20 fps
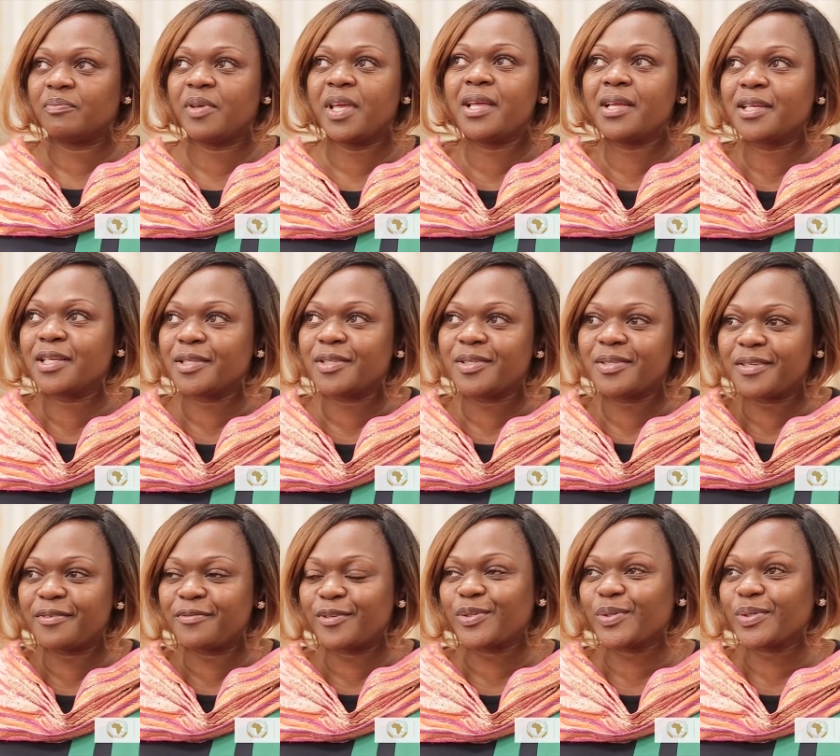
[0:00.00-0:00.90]
Being in
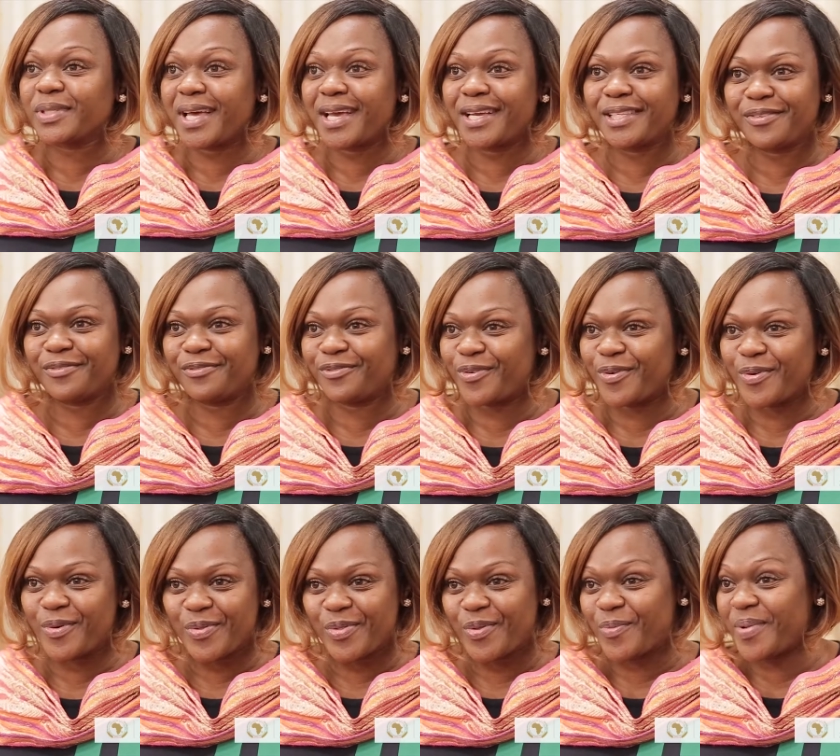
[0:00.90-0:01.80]
civil society
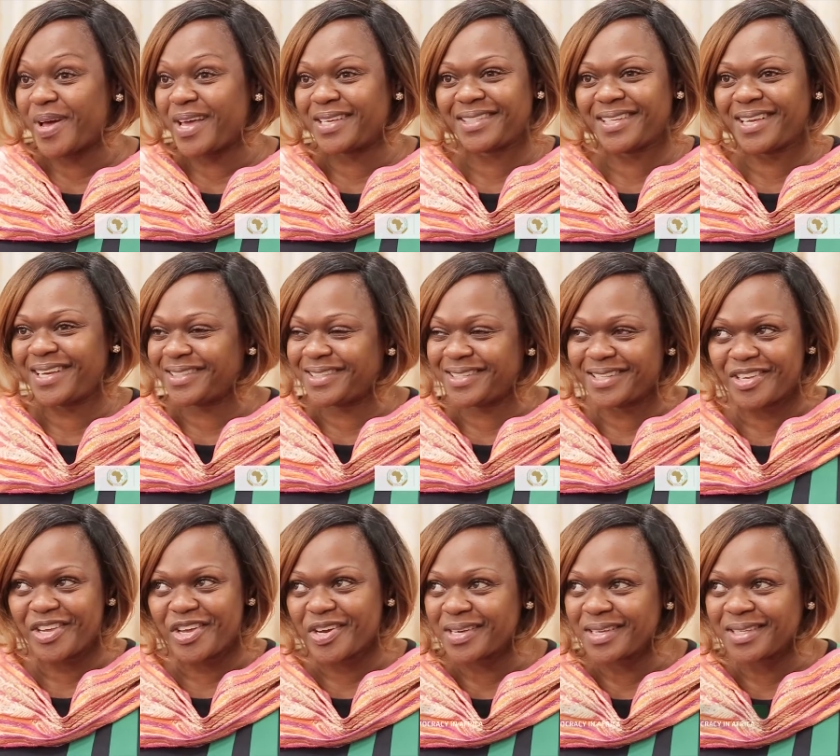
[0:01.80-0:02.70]
for the past
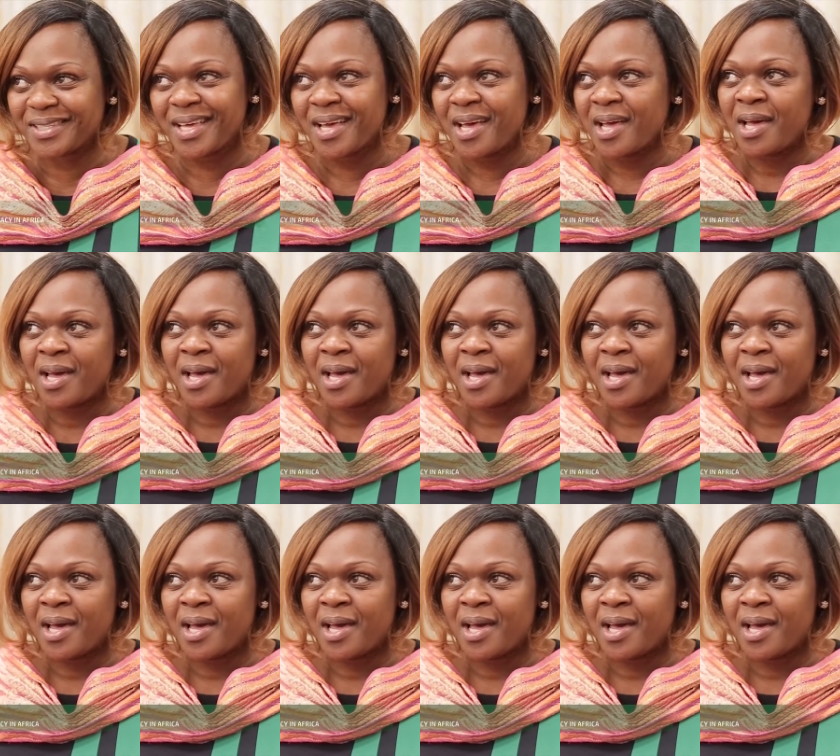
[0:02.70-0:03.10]
18 years,